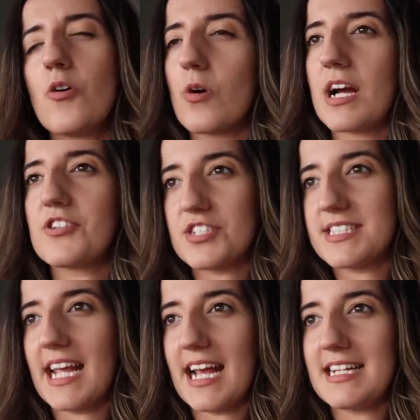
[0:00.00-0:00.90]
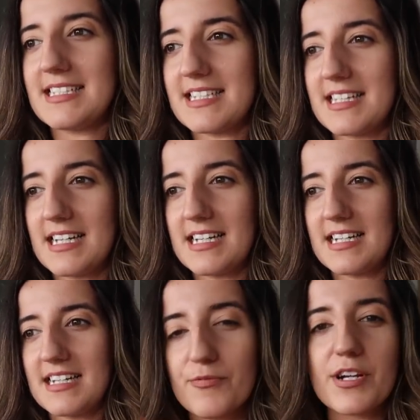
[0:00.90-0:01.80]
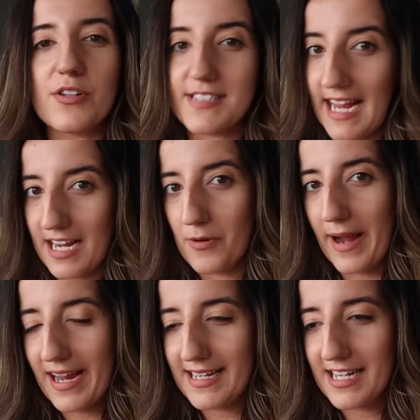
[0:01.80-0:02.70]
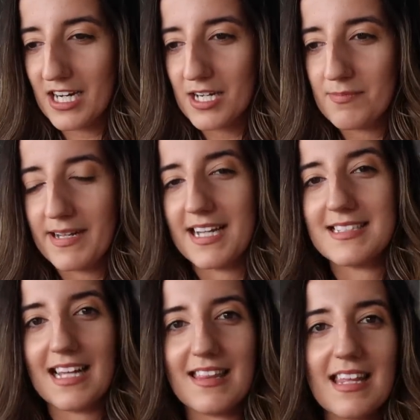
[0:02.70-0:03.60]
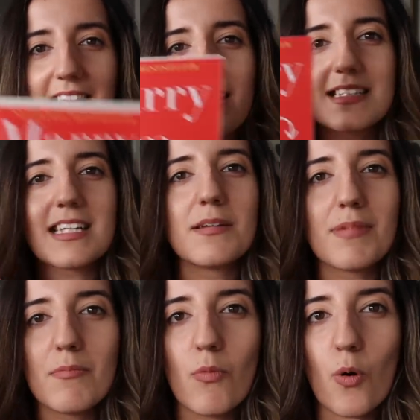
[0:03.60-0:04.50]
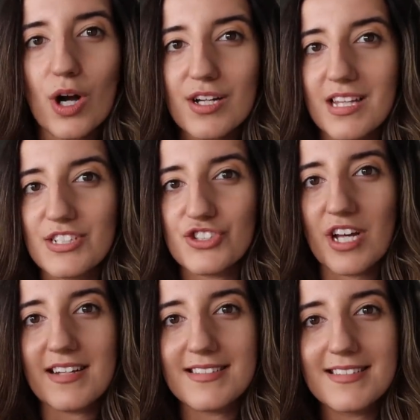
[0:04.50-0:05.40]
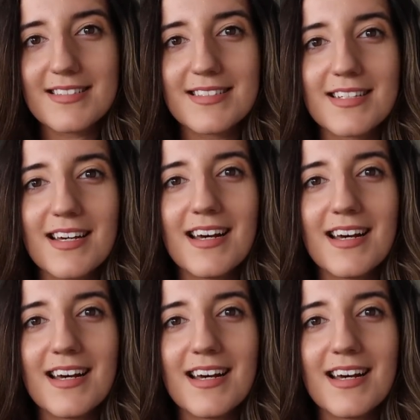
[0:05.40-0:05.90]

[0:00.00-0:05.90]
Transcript: or understand the real takeaway here because I think it's gonna be more than just